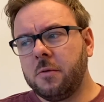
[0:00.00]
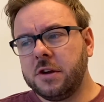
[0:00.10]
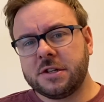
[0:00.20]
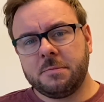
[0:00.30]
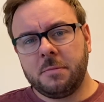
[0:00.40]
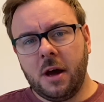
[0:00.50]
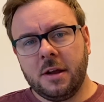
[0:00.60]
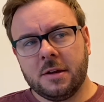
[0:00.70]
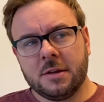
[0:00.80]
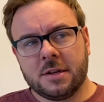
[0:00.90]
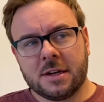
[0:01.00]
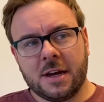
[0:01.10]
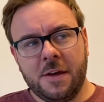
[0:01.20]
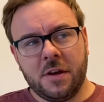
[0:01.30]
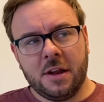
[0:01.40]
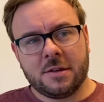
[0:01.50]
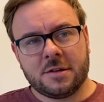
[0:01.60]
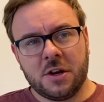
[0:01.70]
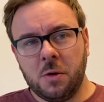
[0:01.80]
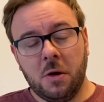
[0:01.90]
which might dictate that it's
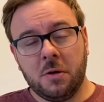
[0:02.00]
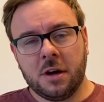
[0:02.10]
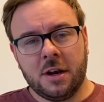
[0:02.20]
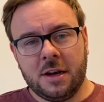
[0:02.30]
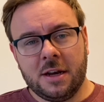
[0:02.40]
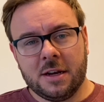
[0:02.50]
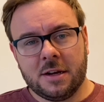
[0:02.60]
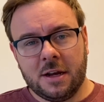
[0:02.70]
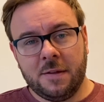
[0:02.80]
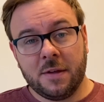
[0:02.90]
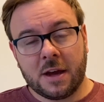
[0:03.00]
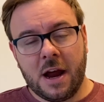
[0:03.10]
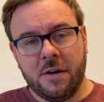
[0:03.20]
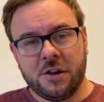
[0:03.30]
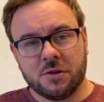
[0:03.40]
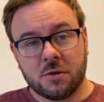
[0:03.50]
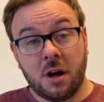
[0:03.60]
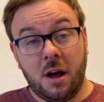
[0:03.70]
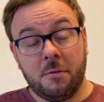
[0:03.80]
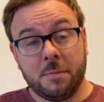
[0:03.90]
no longer needed in the garage or
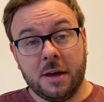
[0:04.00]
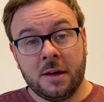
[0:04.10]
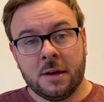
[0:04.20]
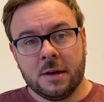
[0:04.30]
can't be